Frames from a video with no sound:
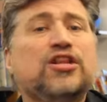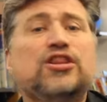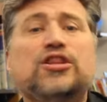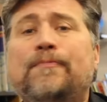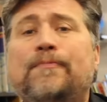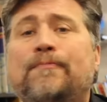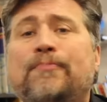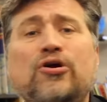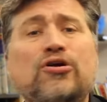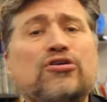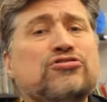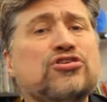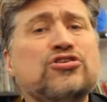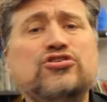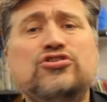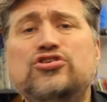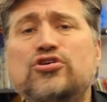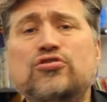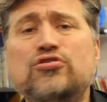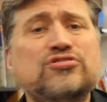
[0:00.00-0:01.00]
the person
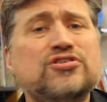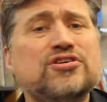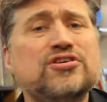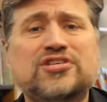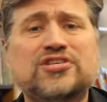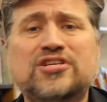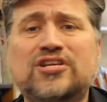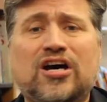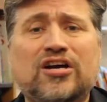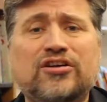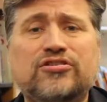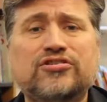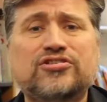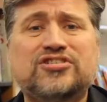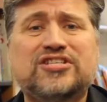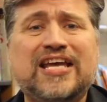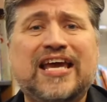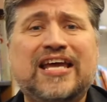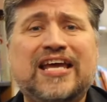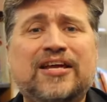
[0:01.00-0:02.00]
uses in
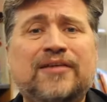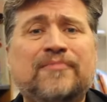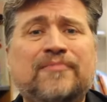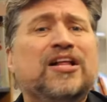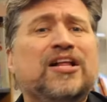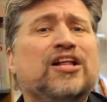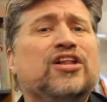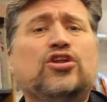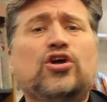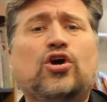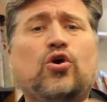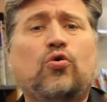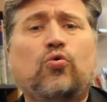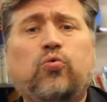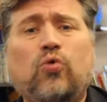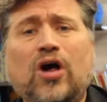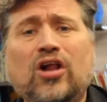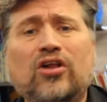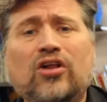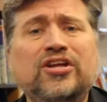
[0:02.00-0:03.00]
understanding the
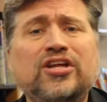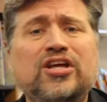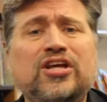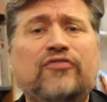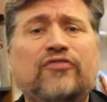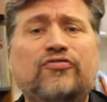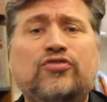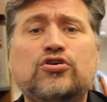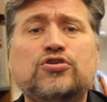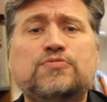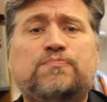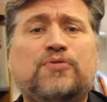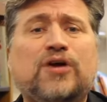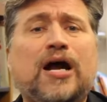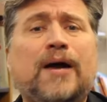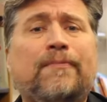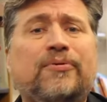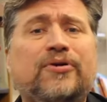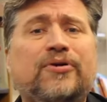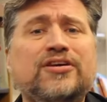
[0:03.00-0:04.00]
quality of those
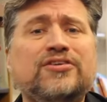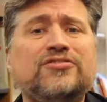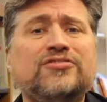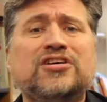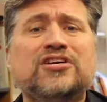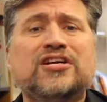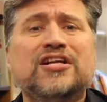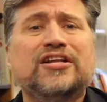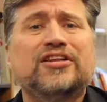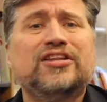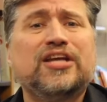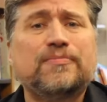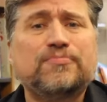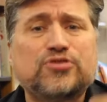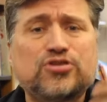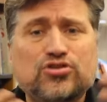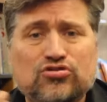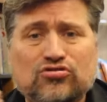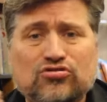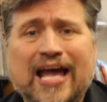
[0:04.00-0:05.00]
properties, the
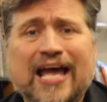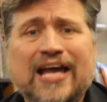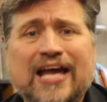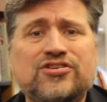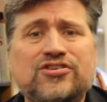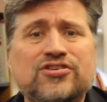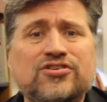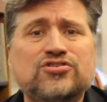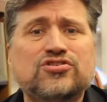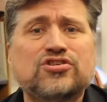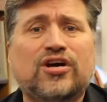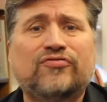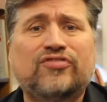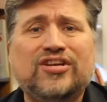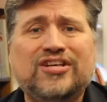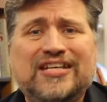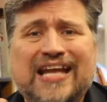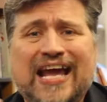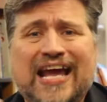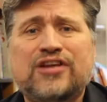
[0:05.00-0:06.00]
abstractions of the
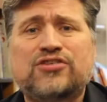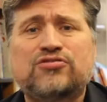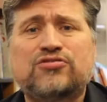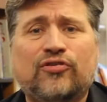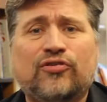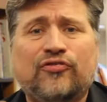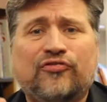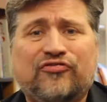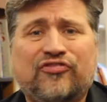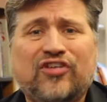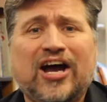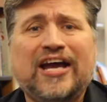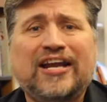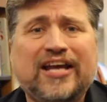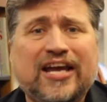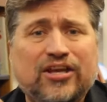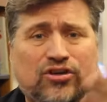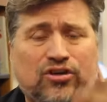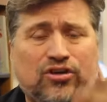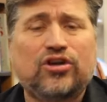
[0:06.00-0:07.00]
natural
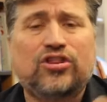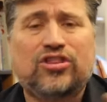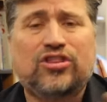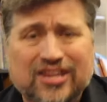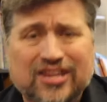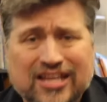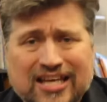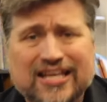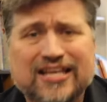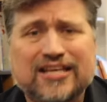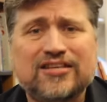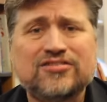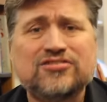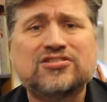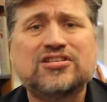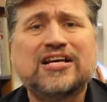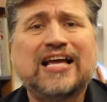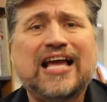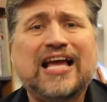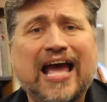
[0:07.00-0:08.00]
finite good
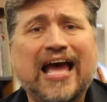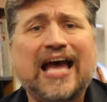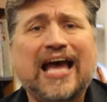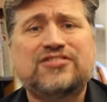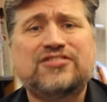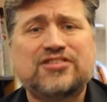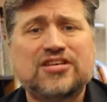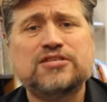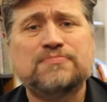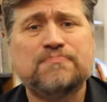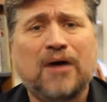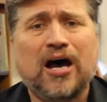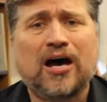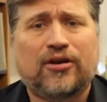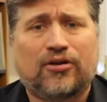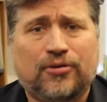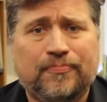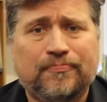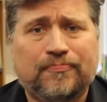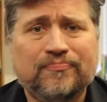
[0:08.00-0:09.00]
things as his
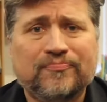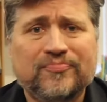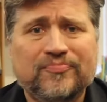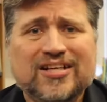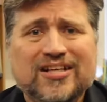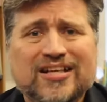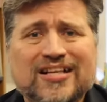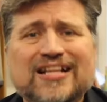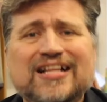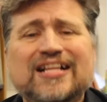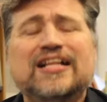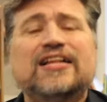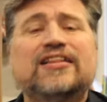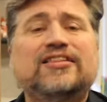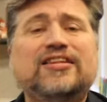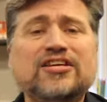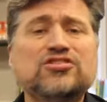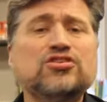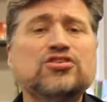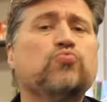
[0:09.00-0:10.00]
model.
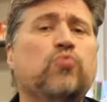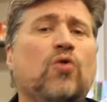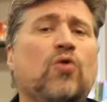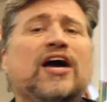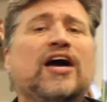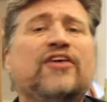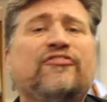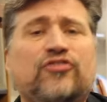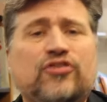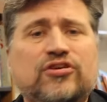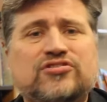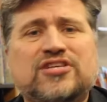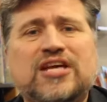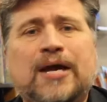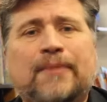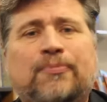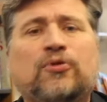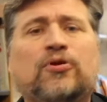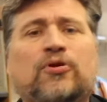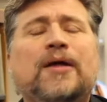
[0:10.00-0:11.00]
This is why, for
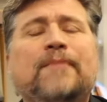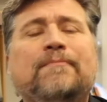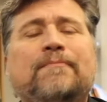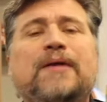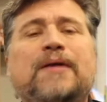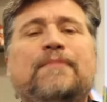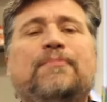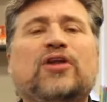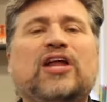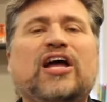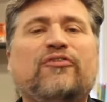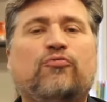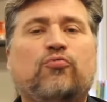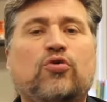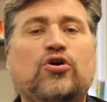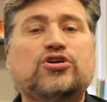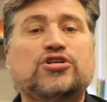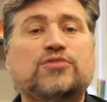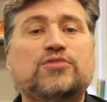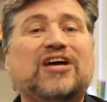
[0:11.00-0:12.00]
example, people have
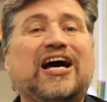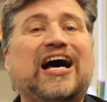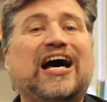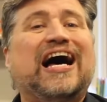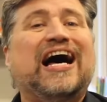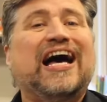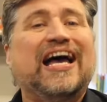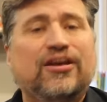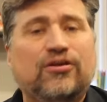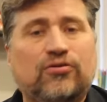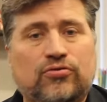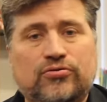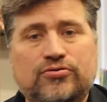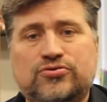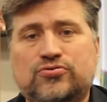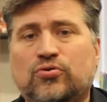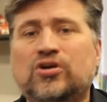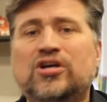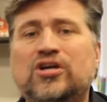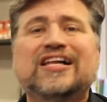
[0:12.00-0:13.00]
worshipped
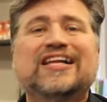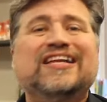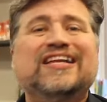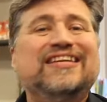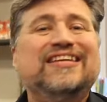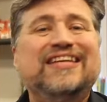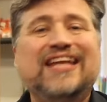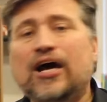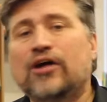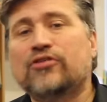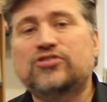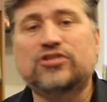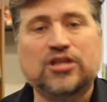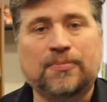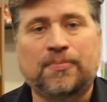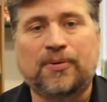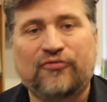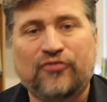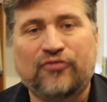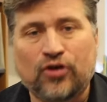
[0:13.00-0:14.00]
idols or knelt at
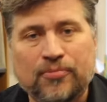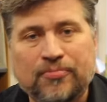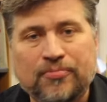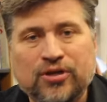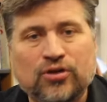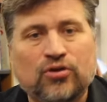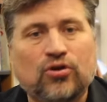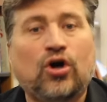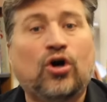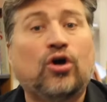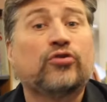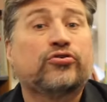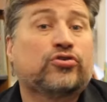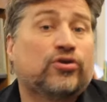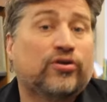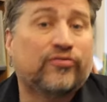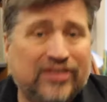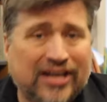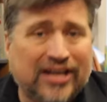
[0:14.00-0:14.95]
the proverbial altar of